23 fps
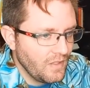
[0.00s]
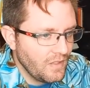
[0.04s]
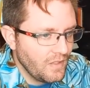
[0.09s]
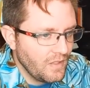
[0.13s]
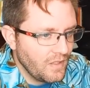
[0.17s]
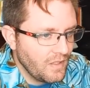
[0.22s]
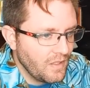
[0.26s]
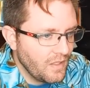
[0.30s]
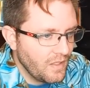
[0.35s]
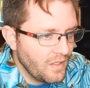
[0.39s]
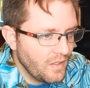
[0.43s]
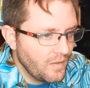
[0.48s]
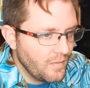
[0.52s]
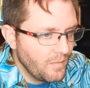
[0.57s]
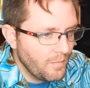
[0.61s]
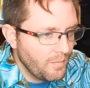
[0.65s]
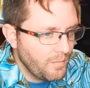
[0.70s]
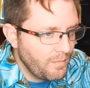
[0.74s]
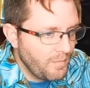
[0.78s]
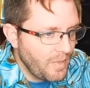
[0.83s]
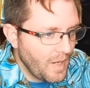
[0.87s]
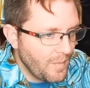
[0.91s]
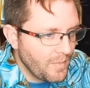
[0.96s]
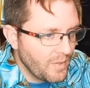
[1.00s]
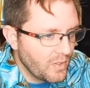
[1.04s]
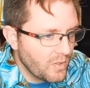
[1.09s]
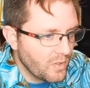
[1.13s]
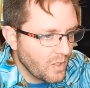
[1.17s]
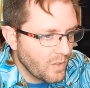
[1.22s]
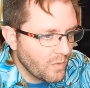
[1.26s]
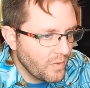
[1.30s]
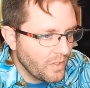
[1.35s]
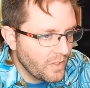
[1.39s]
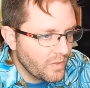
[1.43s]
Um, Bobby
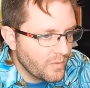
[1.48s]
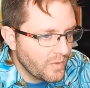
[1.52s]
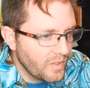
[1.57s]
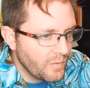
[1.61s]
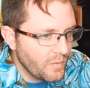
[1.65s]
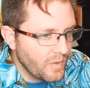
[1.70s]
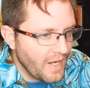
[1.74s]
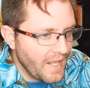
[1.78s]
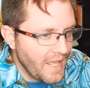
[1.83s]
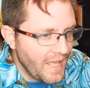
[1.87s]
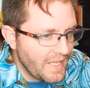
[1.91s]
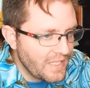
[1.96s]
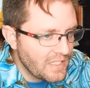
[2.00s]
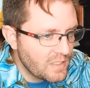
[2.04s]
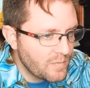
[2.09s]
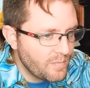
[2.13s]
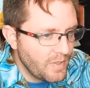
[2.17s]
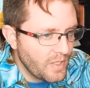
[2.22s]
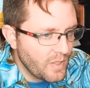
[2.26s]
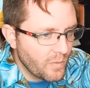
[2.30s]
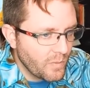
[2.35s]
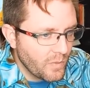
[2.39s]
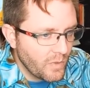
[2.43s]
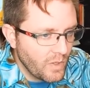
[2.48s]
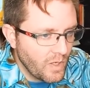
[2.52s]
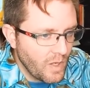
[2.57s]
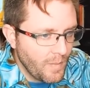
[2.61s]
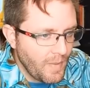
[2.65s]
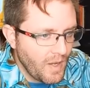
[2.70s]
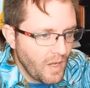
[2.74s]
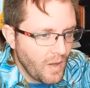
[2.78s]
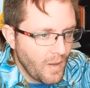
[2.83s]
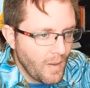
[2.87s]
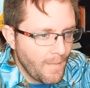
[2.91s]
Norwood, read what Eggspit wrote
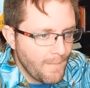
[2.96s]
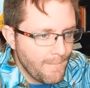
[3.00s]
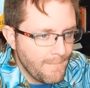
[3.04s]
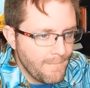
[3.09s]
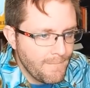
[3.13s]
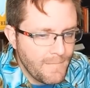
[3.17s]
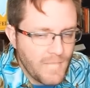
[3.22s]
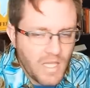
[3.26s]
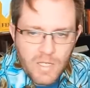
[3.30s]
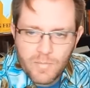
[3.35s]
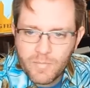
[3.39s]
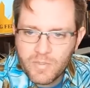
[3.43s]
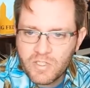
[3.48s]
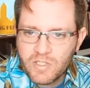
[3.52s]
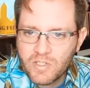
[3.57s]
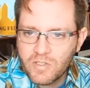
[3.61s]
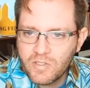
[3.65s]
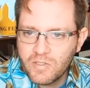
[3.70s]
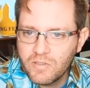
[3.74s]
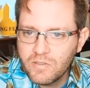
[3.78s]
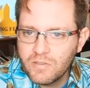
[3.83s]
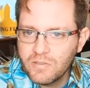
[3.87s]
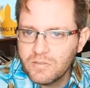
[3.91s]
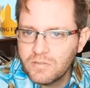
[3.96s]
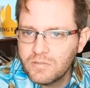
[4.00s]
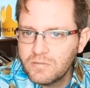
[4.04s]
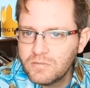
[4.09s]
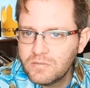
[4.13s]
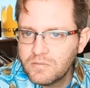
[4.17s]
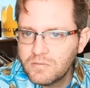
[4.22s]
about metamaterial.